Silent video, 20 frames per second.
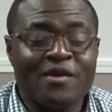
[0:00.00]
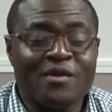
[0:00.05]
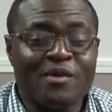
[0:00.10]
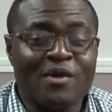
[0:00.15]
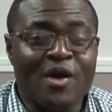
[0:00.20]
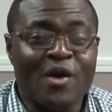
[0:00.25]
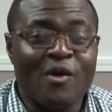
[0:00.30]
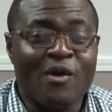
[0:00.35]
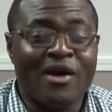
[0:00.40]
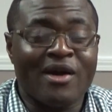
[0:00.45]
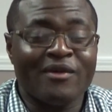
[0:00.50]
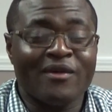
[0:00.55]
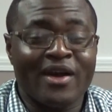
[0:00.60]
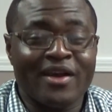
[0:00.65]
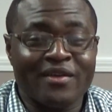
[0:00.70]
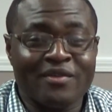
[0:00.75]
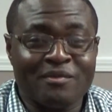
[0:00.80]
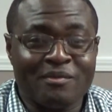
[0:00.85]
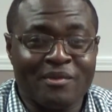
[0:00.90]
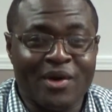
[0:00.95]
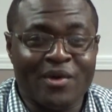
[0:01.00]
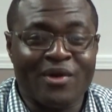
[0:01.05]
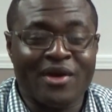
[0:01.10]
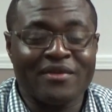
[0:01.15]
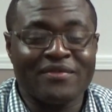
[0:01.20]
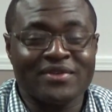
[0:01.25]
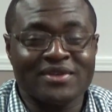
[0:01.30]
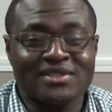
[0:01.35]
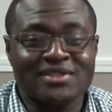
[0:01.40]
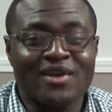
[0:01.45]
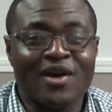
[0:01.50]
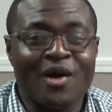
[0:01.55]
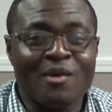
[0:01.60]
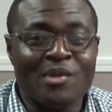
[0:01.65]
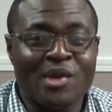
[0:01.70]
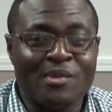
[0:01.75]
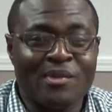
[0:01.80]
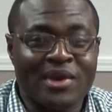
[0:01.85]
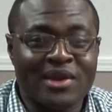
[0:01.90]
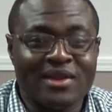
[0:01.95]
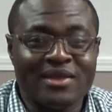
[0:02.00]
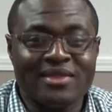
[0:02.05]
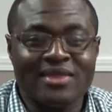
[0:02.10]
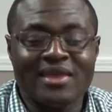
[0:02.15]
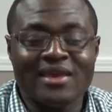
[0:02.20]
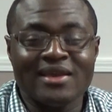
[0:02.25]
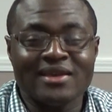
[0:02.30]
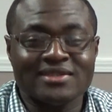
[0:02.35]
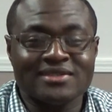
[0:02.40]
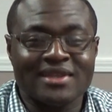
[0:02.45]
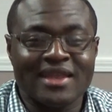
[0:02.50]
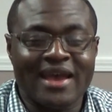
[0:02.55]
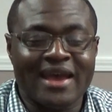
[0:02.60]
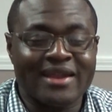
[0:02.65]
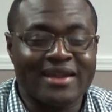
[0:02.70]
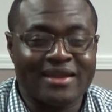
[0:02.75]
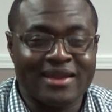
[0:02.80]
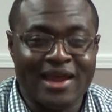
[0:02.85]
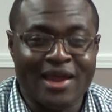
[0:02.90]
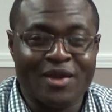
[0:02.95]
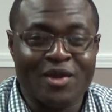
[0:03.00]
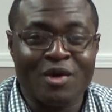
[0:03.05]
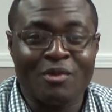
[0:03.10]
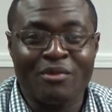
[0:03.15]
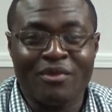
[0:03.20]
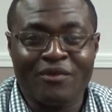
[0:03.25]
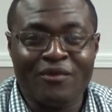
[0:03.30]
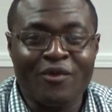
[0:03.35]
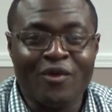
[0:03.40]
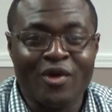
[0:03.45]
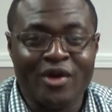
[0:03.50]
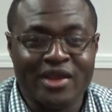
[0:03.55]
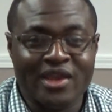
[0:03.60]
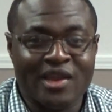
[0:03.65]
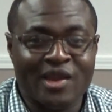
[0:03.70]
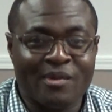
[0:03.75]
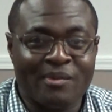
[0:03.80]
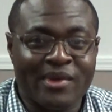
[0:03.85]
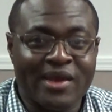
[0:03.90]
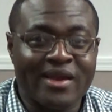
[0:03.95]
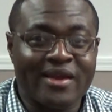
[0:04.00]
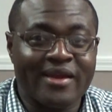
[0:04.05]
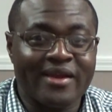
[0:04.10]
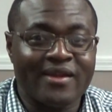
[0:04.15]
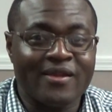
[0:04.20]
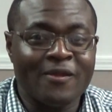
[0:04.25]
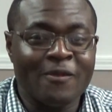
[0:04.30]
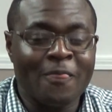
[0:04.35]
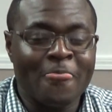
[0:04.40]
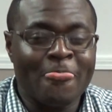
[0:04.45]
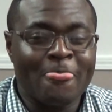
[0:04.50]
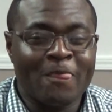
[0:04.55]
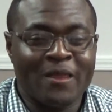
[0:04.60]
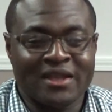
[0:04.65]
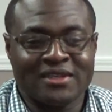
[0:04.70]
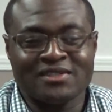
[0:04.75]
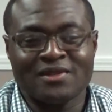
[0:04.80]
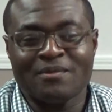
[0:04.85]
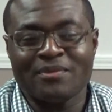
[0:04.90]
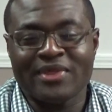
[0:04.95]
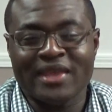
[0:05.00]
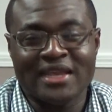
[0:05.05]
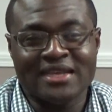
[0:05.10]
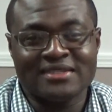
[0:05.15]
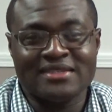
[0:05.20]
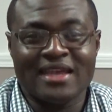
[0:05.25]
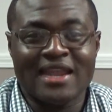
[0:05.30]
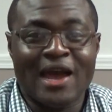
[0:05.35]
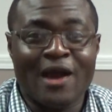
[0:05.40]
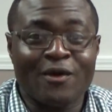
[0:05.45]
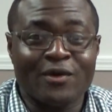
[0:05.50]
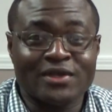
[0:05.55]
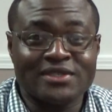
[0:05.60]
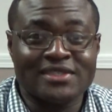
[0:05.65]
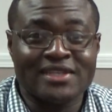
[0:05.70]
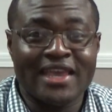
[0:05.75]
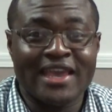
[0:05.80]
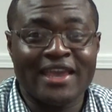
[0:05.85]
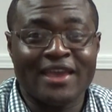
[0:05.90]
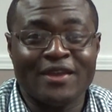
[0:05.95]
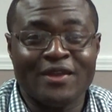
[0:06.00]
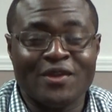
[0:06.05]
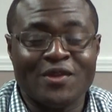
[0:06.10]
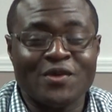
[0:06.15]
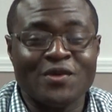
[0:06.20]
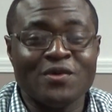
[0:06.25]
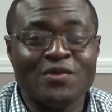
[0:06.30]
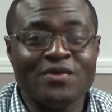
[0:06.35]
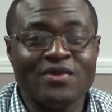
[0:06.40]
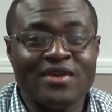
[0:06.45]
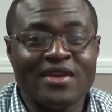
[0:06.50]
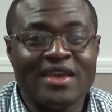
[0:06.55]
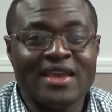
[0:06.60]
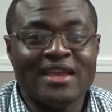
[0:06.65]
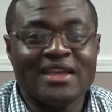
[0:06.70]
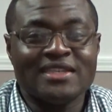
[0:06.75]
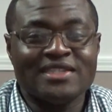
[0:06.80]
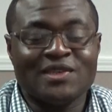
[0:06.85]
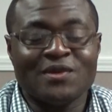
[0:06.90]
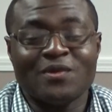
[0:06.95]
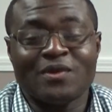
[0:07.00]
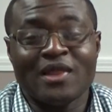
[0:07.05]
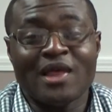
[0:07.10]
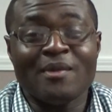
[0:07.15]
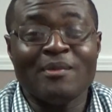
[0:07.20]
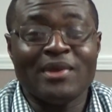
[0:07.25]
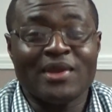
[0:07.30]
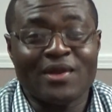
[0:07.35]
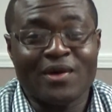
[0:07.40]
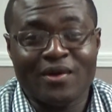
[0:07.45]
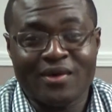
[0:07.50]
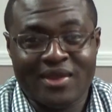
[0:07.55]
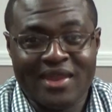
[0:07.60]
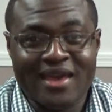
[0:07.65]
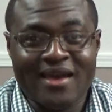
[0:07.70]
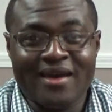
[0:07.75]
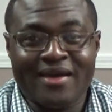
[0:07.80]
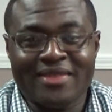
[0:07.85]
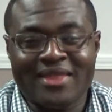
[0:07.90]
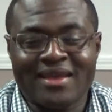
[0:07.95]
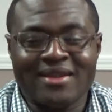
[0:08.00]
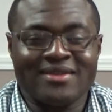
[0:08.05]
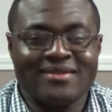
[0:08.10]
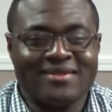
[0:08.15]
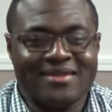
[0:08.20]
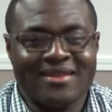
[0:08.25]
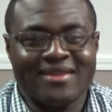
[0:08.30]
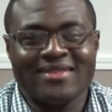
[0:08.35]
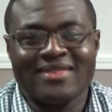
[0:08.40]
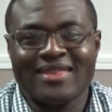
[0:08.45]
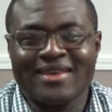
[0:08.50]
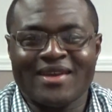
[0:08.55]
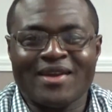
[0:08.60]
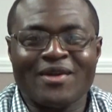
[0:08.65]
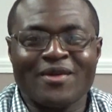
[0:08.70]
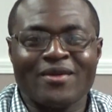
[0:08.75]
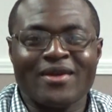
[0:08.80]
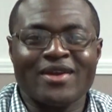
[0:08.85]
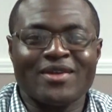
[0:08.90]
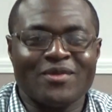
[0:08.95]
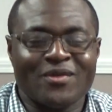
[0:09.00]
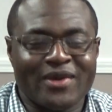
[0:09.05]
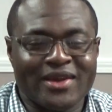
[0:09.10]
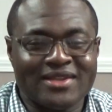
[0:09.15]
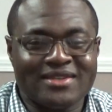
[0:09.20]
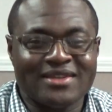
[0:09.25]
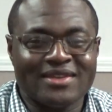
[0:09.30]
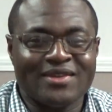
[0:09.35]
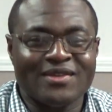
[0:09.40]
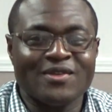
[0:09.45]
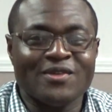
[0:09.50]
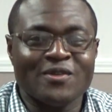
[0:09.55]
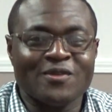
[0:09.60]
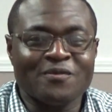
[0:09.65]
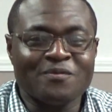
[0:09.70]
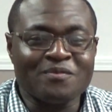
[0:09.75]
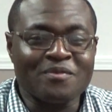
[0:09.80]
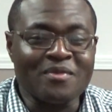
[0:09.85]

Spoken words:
My wife has taught me many things that I did not know before getting married. Like some things that I would say and do, she would let me know now that it's not the correct way to do.